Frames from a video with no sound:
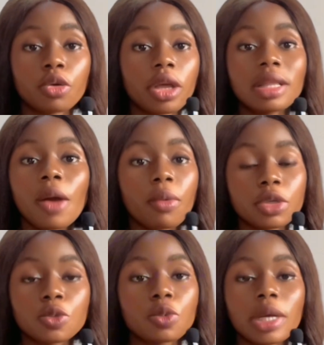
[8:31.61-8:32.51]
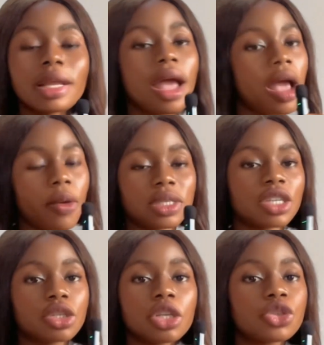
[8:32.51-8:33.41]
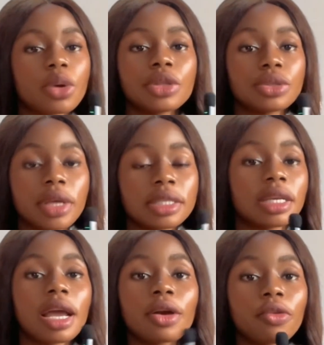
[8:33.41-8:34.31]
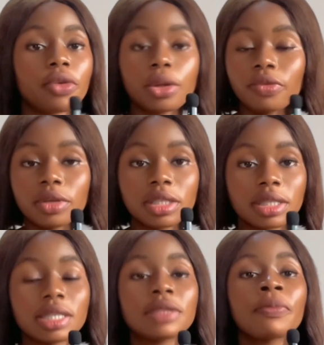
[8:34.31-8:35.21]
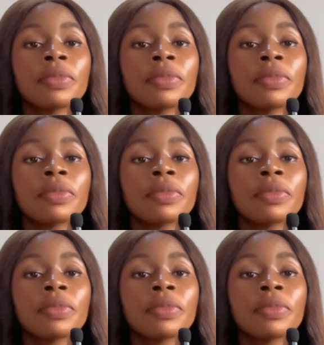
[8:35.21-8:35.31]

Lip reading: Okay, that was when I was actually trying to get a hang of all of those things.